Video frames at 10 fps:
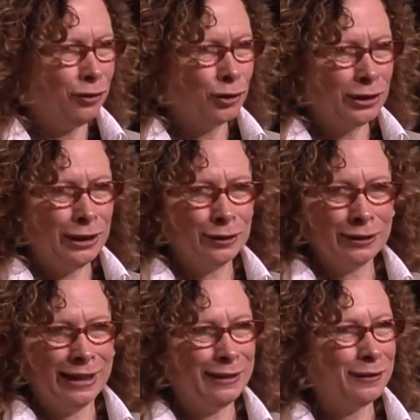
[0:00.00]
you're going to hear
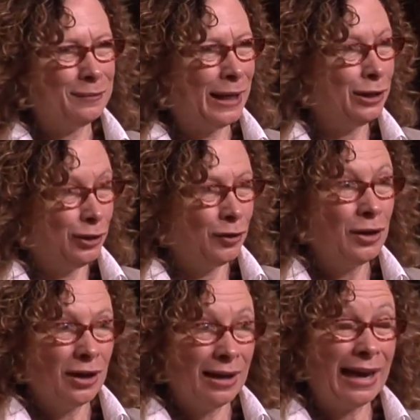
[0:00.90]
later about, you know,
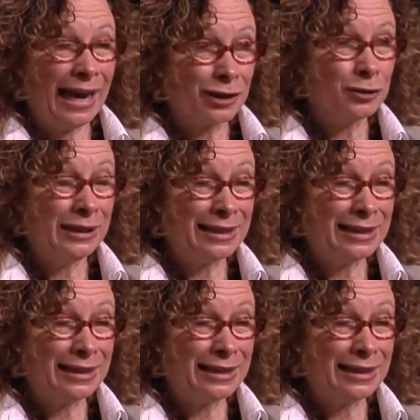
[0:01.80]
actually